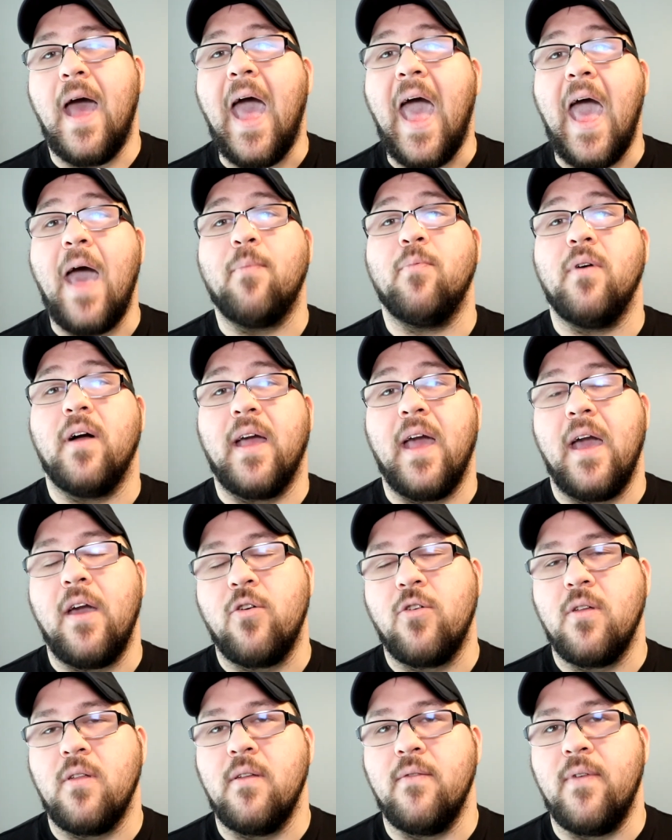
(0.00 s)

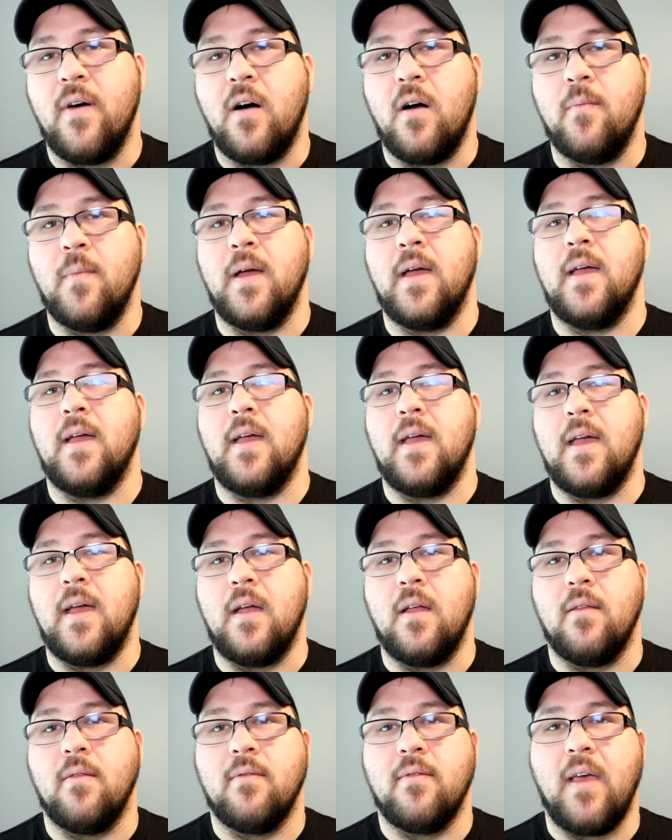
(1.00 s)
application development
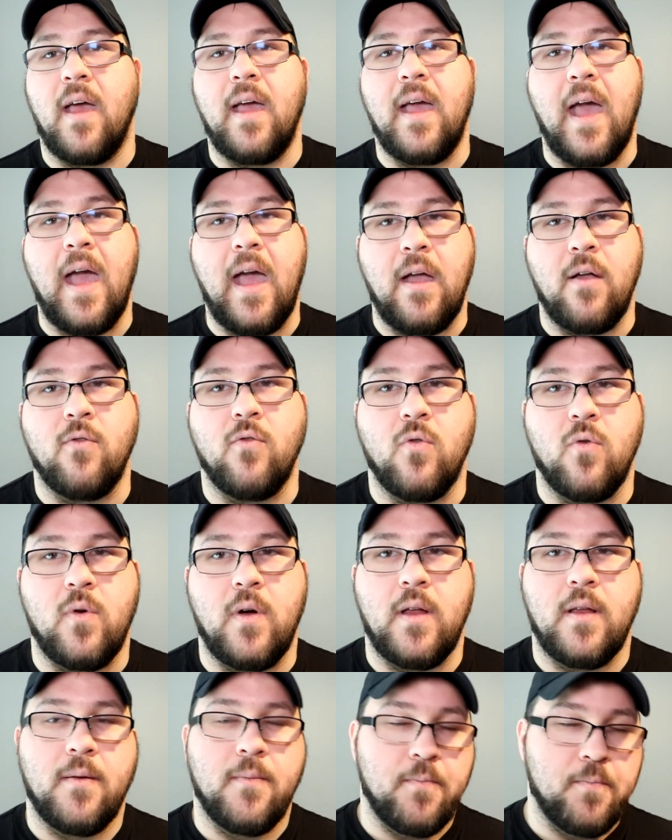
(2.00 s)
in, say,
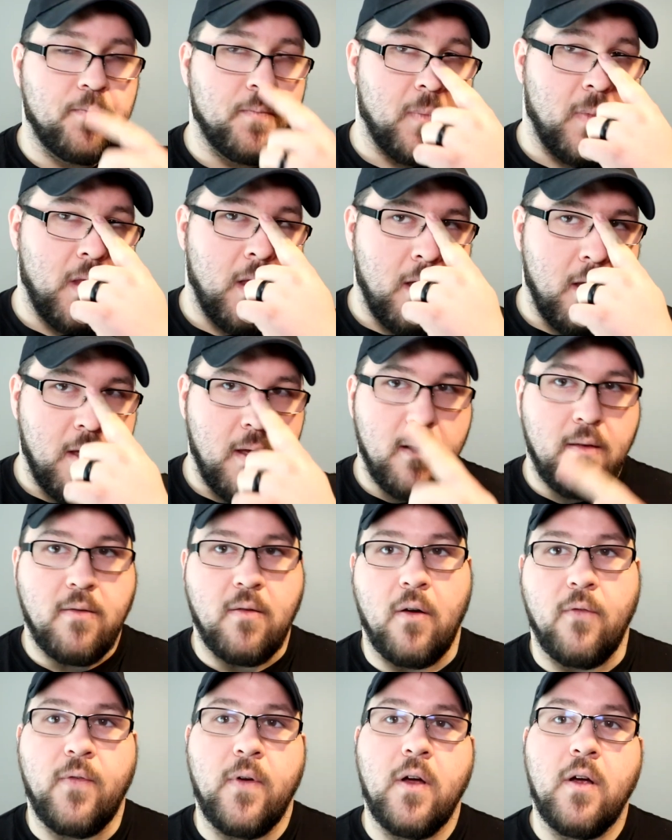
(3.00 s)
Android.
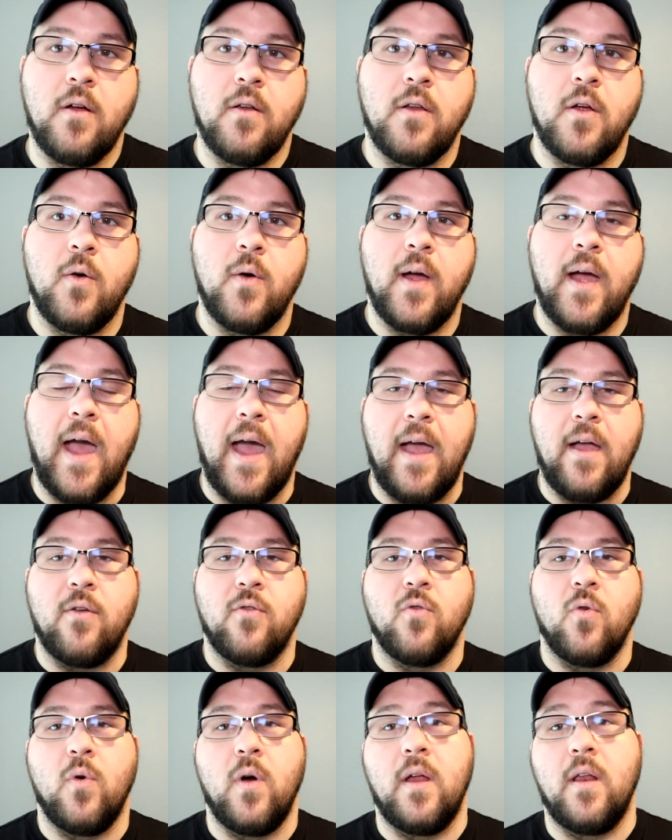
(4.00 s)
So if you're doing
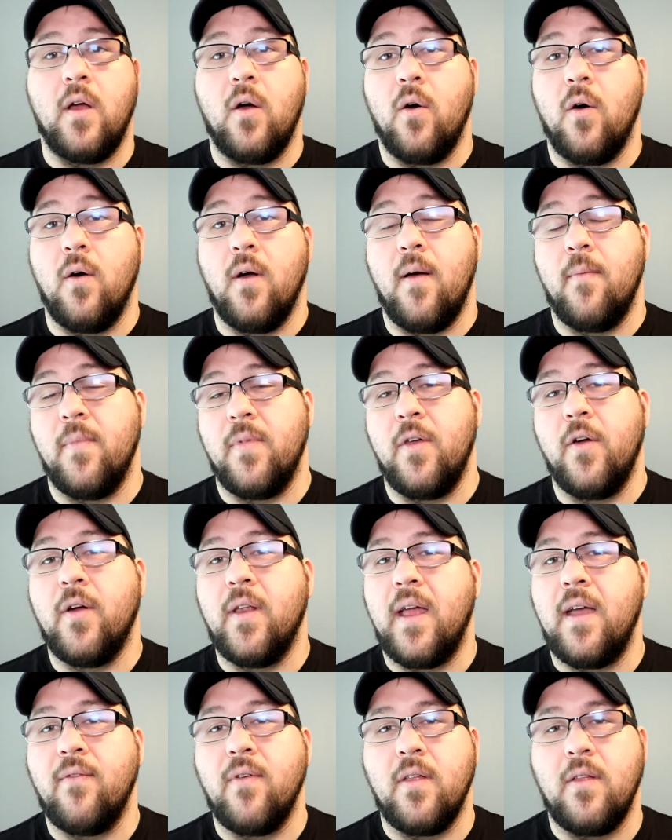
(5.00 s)
Android, you can
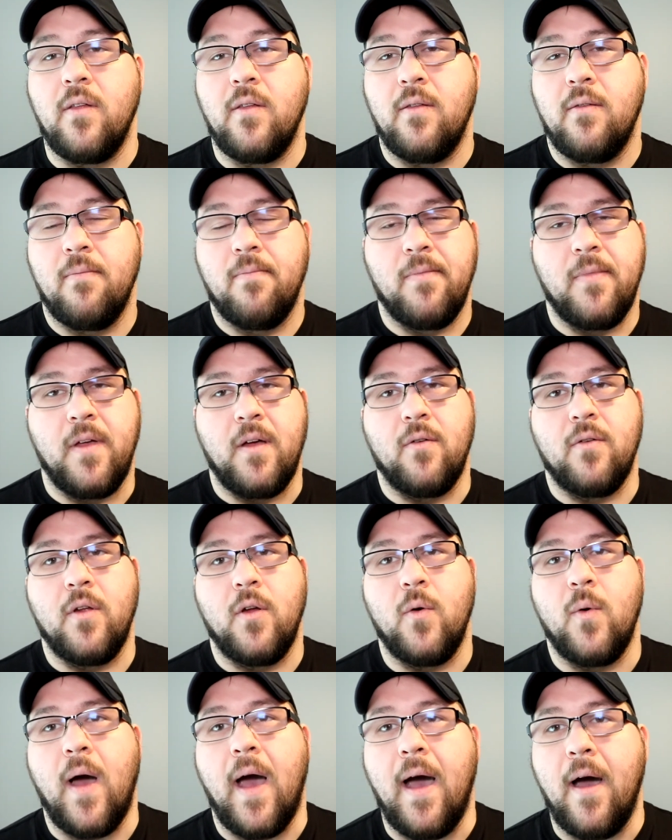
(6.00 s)
even, you know,
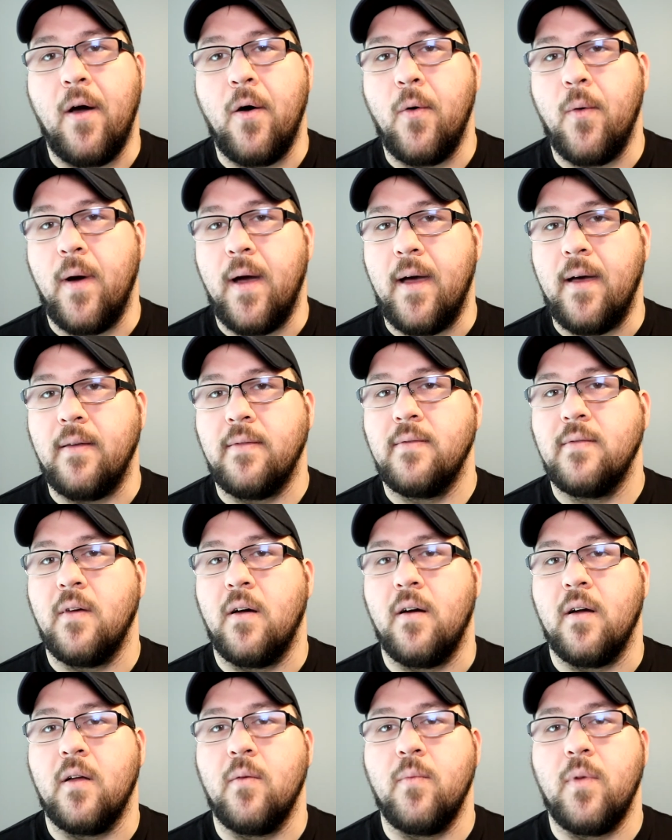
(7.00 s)
do iOS
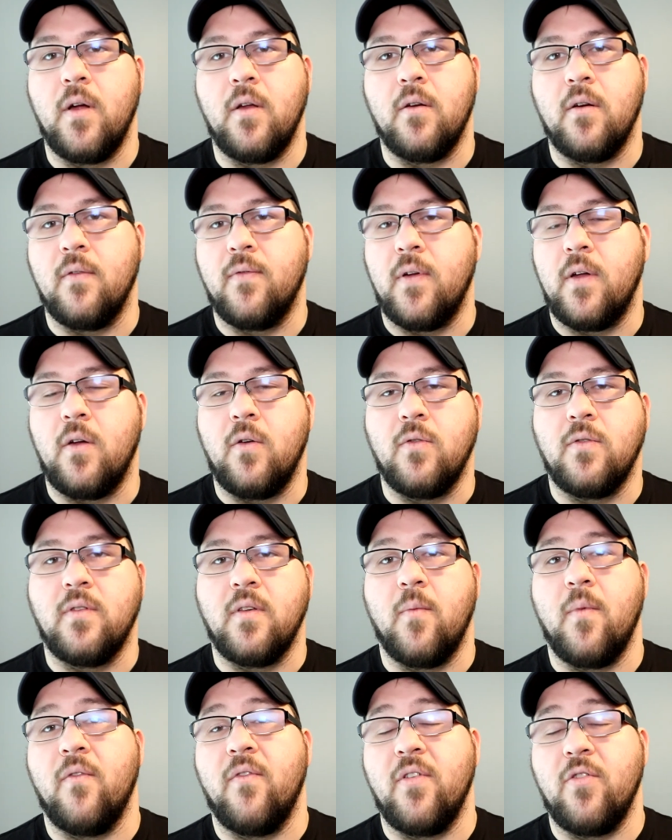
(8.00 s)
on computer if you use
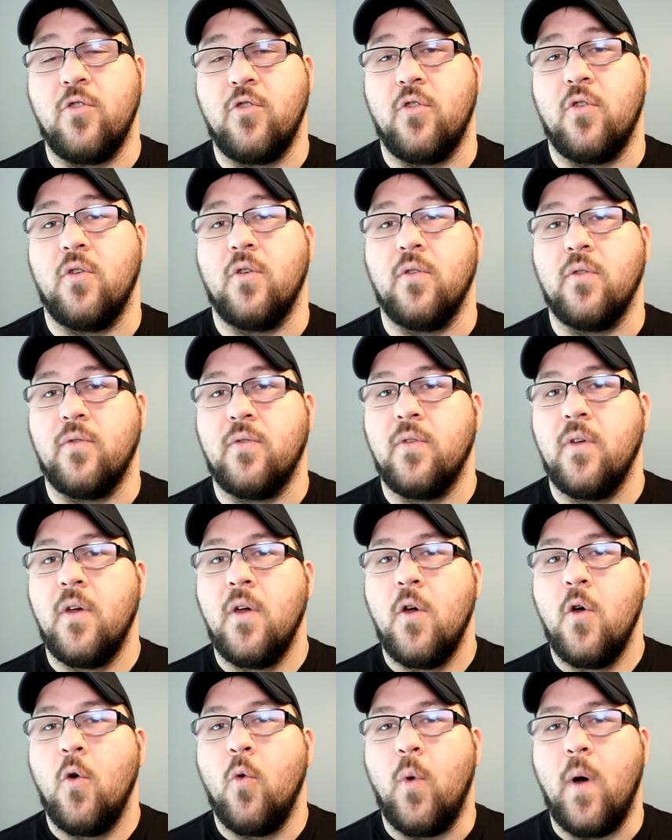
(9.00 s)
some of Azure's
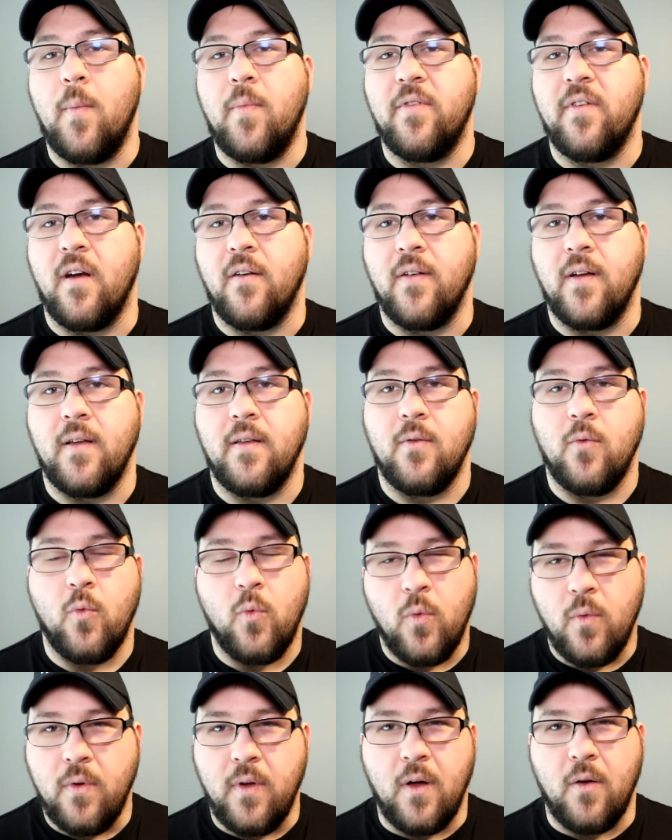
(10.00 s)
web service,
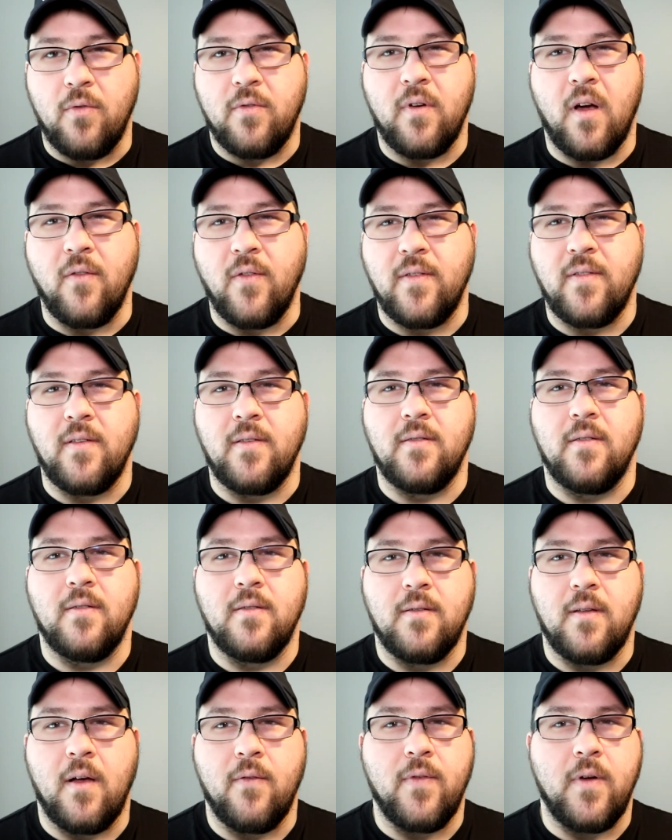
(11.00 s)
you know, services and
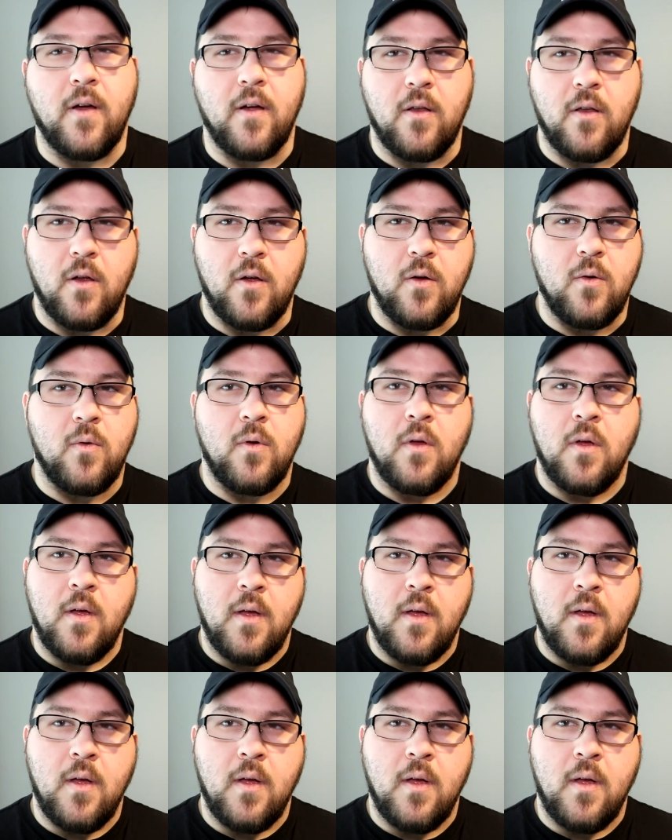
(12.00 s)
stuff. You can do